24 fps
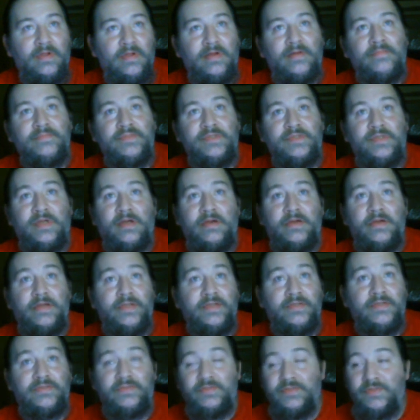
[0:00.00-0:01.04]
I'm sorry
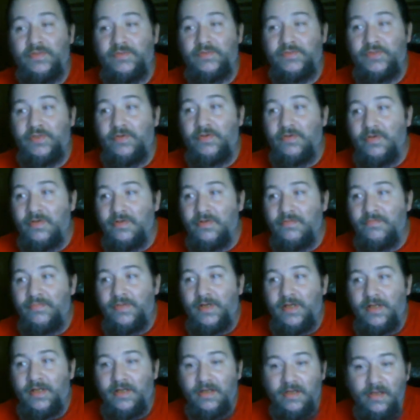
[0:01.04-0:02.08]
this was so short,
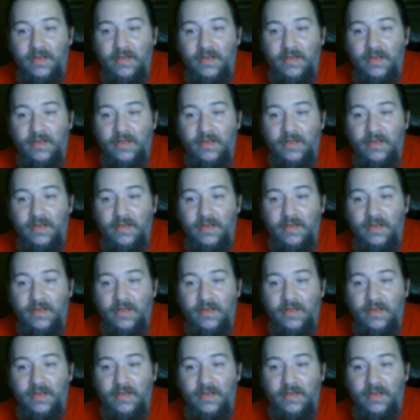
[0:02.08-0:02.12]
but